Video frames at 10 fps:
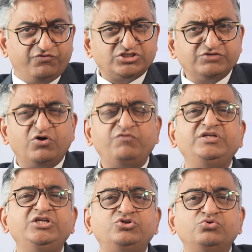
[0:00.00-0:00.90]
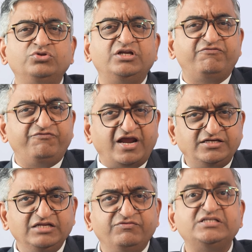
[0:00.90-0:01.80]
First of all, we need to know that
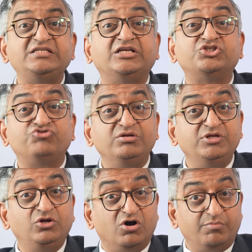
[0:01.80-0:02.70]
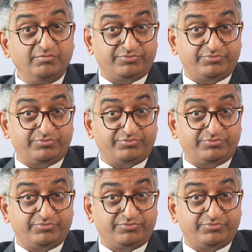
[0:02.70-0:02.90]
fatty liver is an extremely common